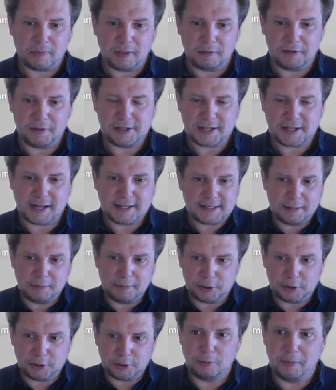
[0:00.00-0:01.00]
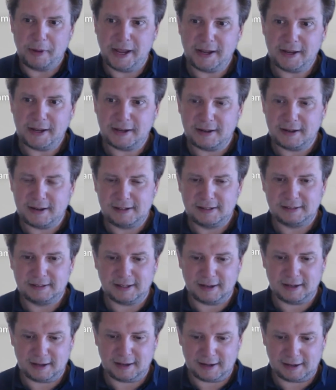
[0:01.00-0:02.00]
this customer to make
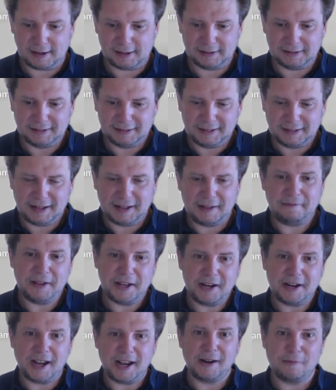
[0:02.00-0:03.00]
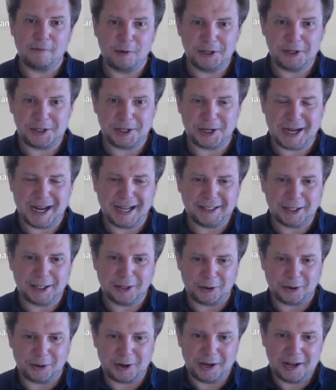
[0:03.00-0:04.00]
a very high quality
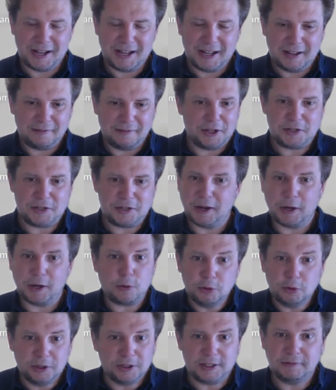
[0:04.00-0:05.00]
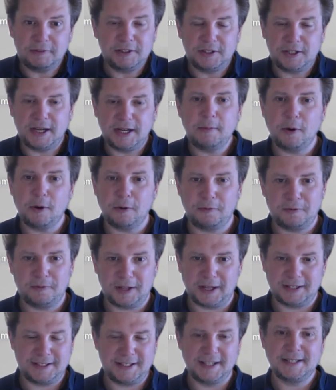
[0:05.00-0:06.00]
catalog, which we couldn't even dream of
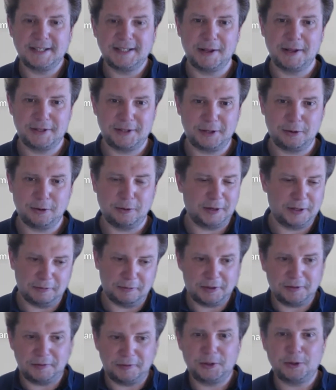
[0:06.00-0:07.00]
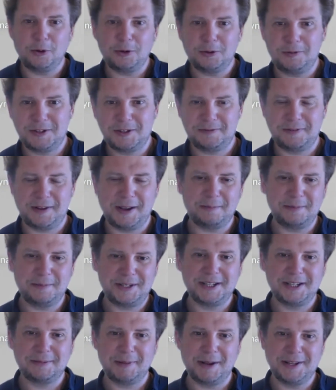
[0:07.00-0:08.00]
like 6 months ago. We talked with them
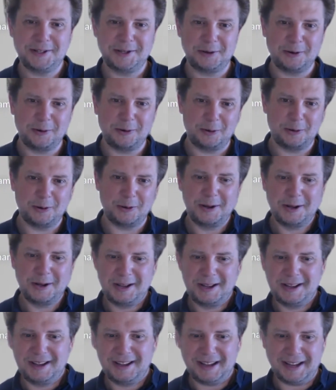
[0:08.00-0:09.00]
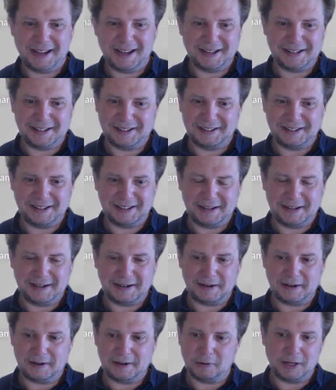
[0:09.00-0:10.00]
6 months ago, and
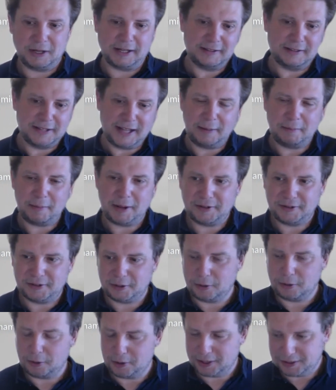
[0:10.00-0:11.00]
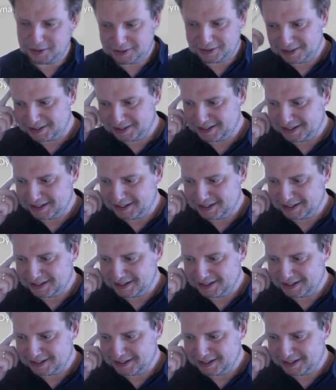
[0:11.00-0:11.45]
or like 9 months ago, and